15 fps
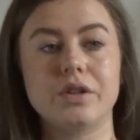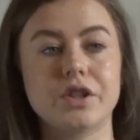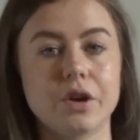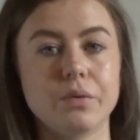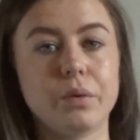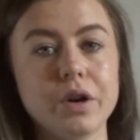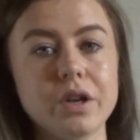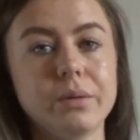
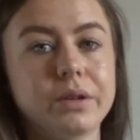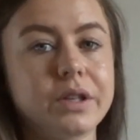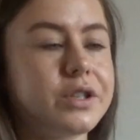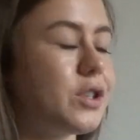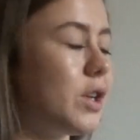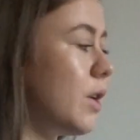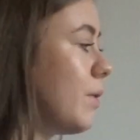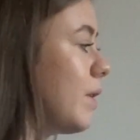So what you want
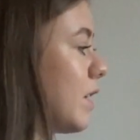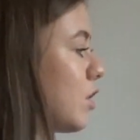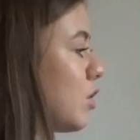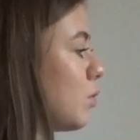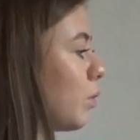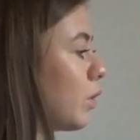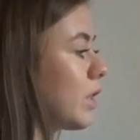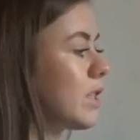to do is
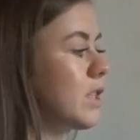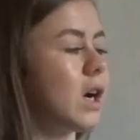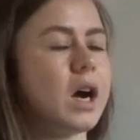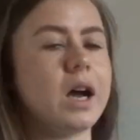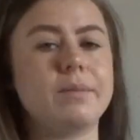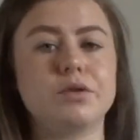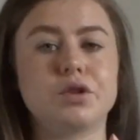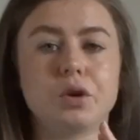you want to
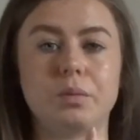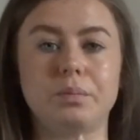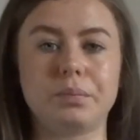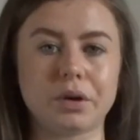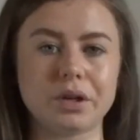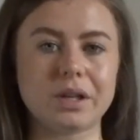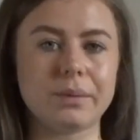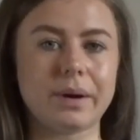times your
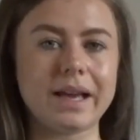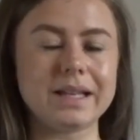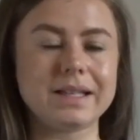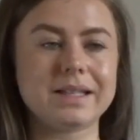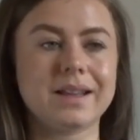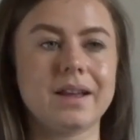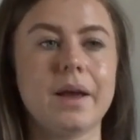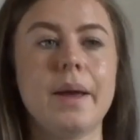body
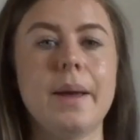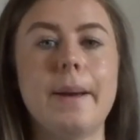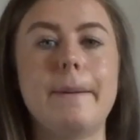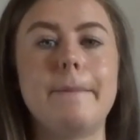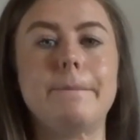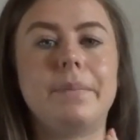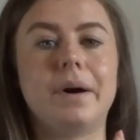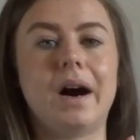weight
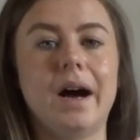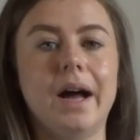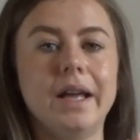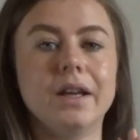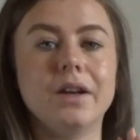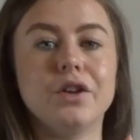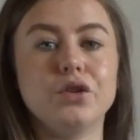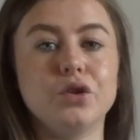
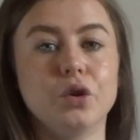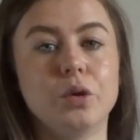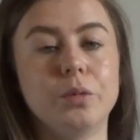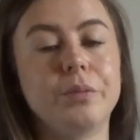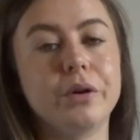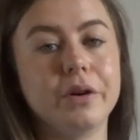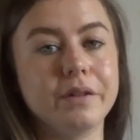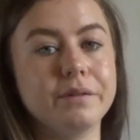by
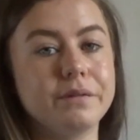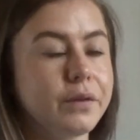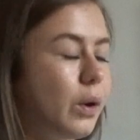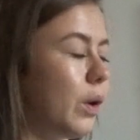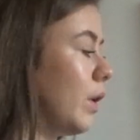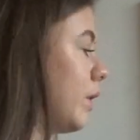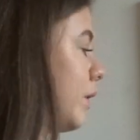0.4.